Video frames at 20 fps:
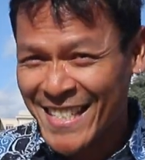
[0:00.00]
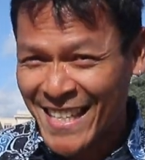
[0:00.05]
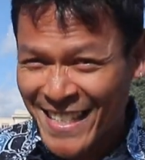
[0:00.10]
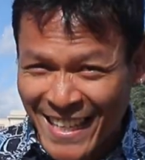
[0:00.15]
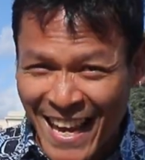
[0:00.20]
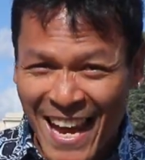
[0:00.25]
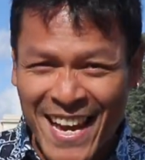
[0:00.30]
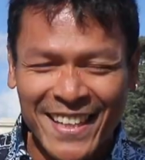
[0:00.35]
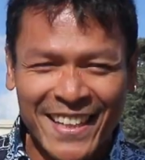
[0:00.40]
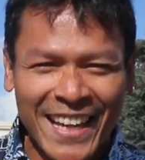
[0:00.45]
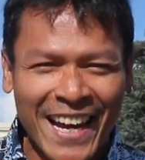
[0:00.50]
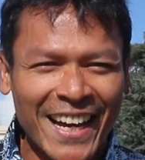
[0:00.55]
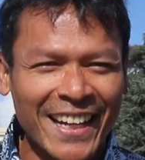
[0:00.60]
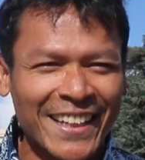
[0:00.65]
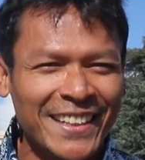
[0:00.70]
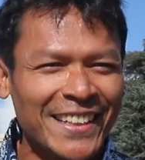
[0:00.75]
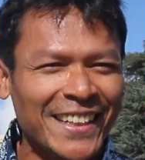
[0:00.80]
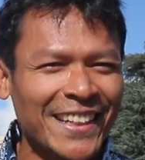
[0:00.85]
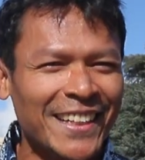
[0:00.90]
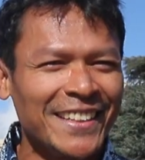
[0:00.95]
said
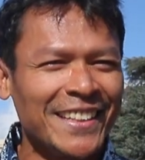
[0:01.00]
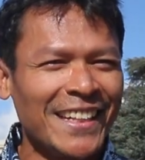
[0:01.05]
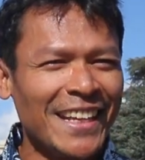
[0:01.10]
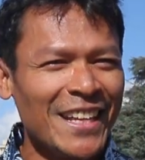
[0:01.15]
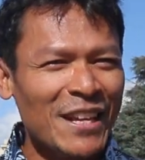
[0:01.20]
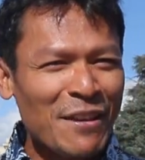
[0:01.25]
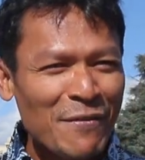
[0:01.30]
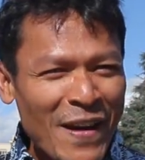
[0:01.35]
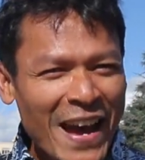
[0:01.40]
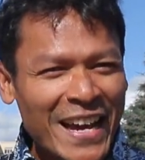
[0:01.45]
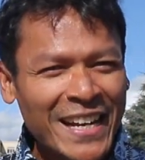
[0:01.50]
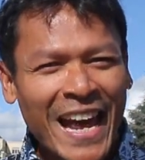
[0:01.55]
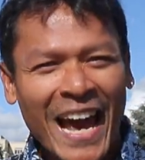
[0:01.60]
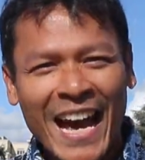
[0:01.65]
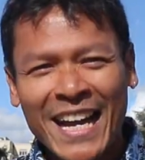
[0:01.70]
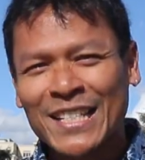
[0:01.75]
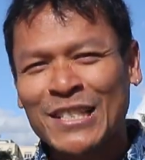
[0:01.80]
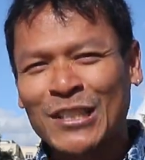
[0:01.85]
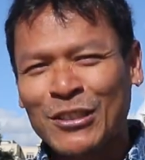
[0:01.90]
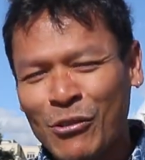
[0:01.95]
that the event
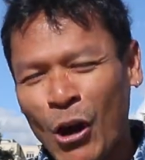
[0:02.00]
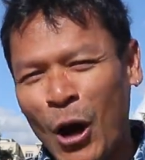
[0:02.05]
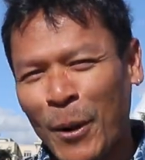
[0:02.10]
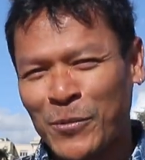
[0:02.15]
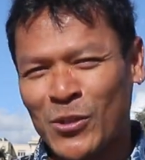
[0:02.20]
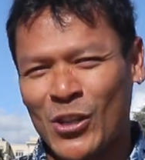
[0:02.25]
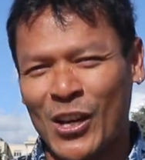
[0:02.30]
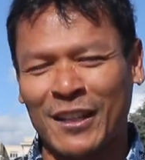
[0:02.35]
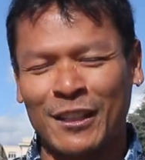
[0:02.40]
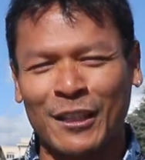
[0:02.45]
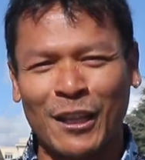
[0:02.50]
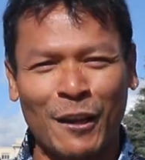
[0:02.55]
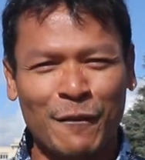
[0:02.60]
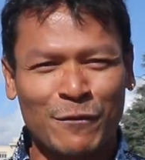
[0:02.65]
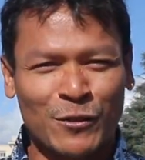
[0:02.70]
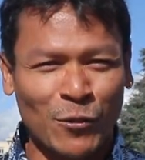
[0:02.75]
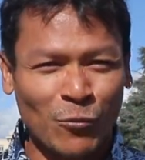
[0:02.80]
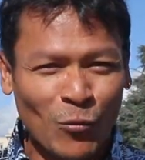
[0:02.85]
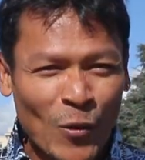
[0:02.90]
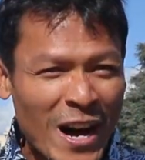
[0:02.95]
has two
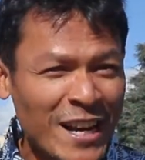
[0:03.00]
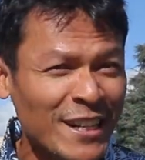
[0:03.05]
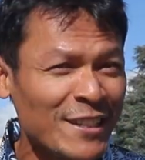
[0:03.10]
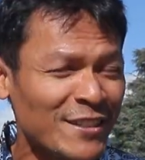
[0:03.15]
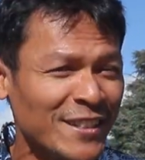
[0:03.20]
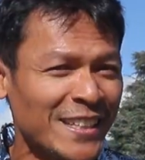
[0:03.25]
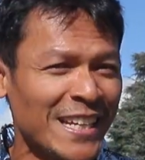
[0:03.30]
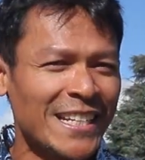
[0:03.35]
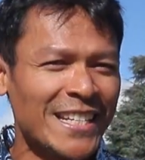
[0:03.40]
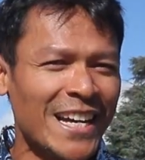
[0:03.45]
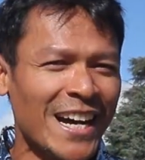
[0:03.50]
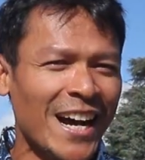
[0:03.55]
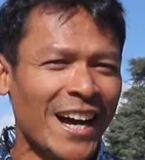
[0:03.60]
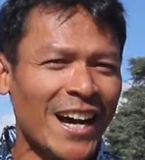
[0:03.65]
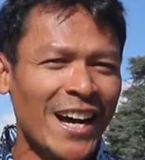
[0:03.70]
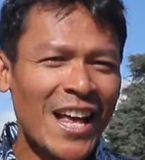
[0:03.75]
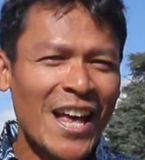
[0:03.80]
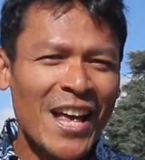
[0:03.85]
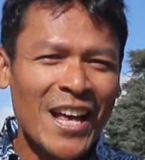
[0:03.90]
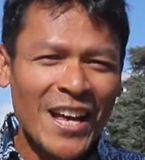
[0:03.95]
objectives. One is the
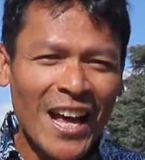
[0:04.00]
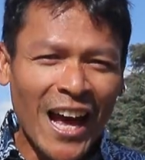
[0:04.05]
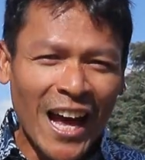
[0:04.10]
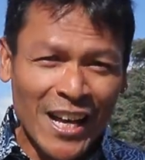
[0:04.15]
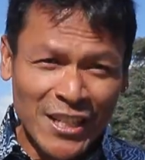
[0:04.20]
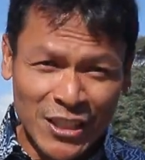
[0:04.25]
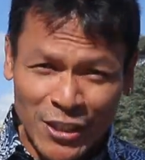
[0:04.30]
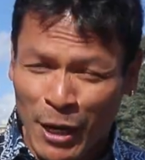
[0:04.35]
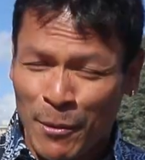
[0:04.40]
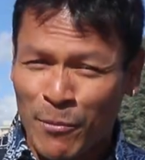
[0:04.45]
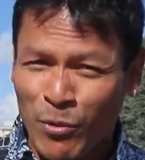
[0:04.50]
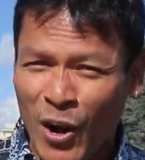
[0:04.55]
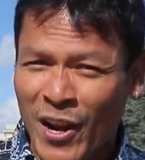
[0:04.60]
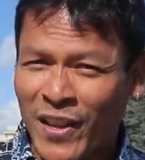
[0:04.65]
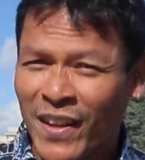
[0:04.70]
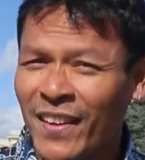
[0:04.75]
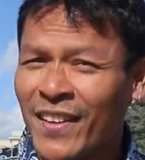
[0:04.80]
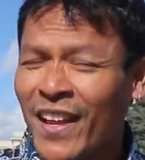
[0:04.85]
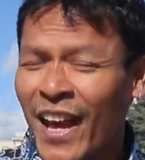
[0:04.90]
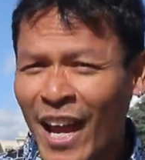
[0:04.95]

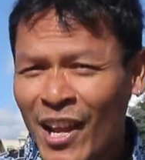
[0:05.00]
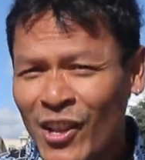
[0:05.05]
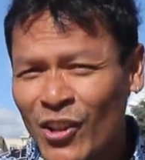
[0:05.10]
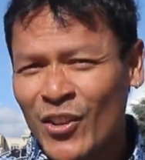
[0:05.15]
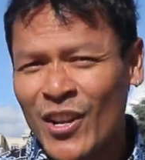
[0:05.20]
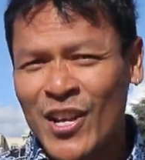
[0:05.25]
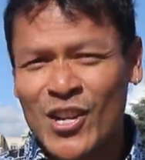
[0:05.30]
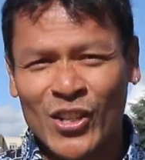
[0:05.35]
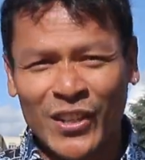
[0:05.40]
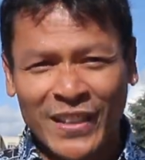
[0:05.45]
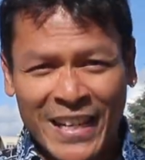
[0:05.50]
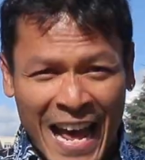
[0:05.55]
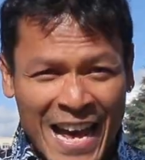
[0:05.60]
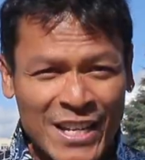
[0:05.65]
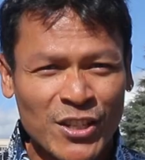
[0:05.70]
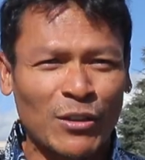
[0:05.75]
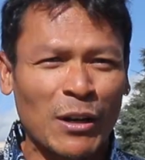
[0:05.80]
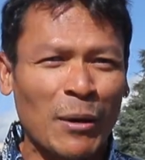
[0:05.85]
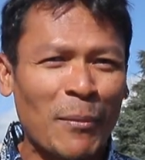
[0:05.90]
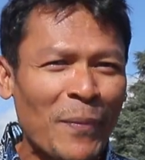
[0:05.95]
celebrating the Indonesian
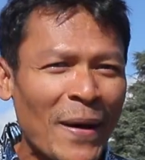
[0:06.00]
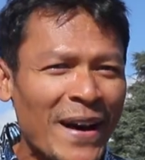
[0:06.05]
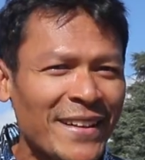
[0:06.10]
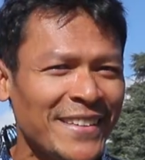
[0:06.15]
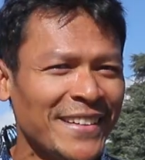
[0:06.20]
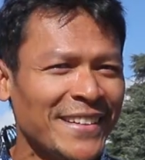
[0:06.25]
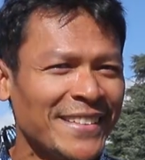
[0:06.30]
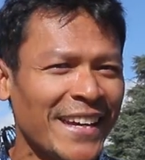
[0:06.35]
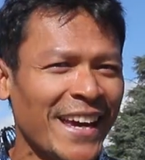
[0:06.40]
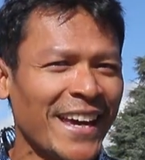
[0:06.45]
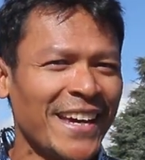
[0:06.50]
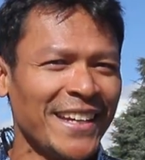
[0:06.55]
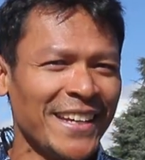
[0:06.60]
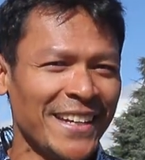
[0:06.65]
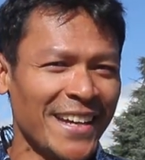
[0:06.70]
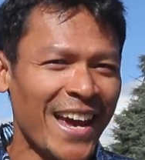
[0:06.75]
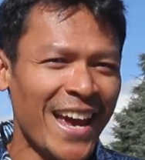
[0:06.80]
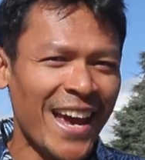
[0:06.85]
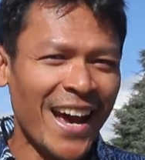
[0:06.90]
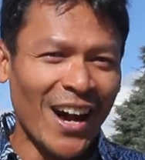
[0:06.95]
National Batik
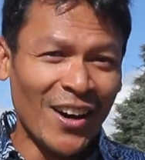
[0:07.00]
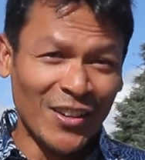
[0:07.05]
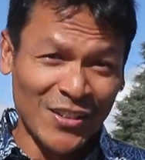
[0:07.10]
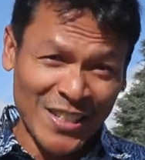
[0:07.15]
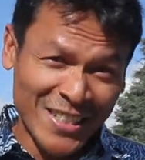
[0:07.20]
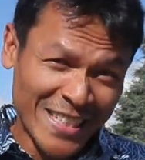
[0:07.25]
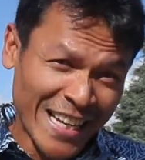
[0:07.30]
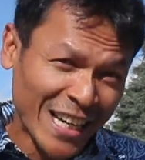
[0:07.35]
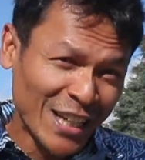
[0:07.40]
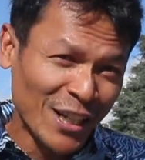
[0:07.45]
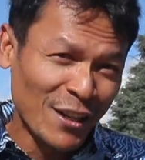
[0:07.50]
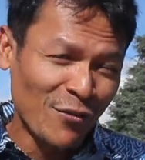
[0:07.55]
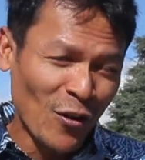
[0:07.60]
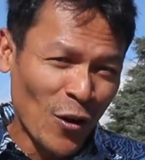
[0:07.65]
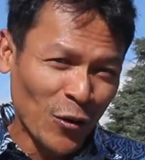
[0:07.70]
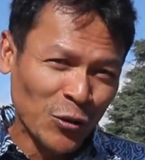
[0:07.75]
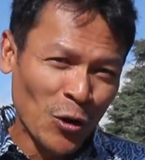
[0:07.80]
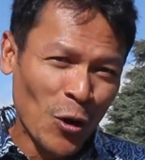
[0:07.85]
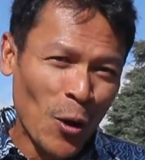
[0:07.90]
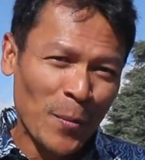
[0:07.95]
Day on the 2nd of
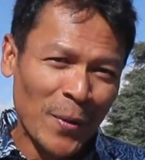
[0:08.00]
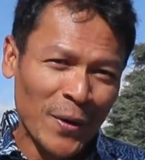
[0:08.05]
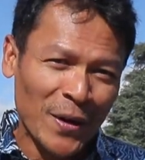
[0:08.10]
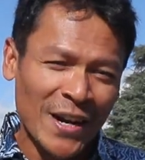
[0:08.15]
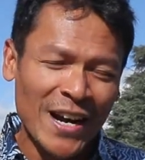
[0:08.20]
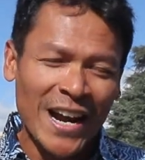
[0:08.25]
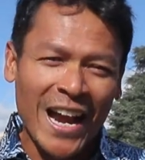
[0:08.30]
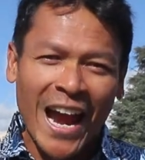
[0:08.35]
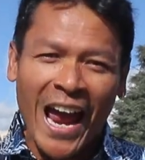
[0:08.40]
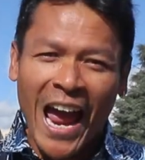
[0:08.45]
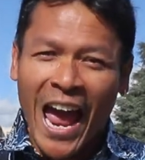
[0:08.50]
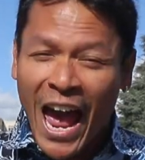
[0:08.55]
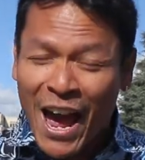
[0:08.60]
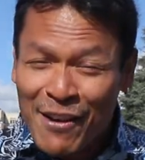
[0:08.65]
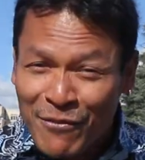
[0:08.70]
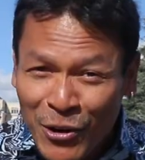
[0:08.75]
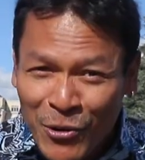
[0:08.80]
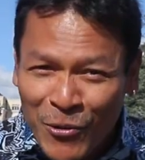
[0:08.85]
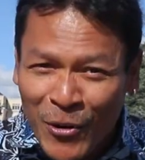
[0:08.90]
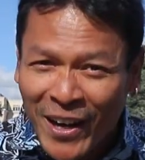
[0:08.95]
October.
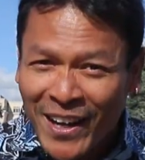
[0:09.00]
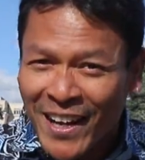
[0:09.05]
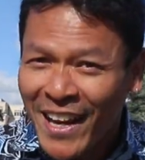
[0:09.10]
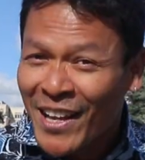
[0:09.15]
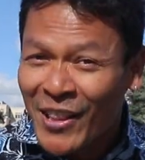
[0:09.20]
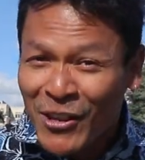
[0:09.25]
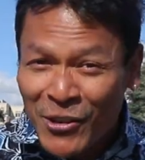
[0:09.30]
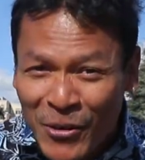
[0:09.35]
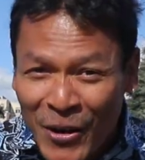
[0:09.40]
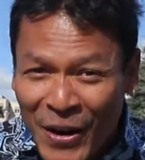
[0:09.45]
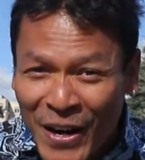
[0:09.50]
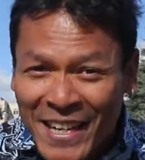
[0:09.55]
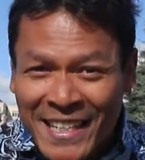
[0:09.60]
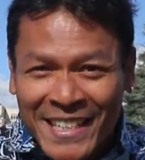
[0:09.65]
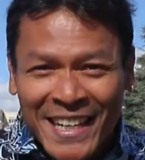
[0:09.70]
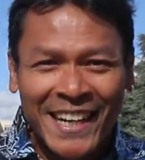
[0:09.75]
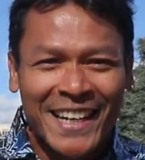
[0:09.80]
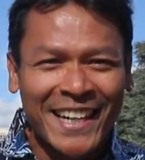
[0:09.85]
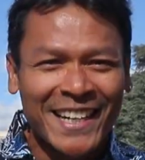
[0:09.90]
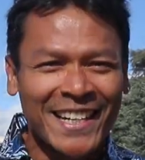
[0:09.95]
Everywhere in the world
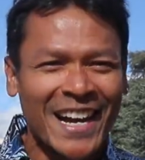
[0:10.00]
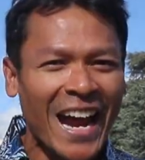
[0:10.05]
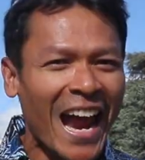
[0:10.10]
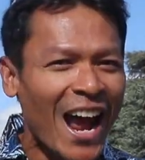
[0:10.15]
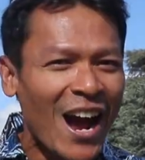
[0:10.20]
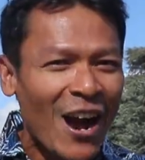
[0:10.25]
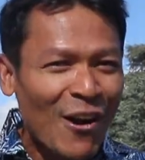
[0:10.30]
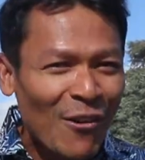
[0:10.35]
here,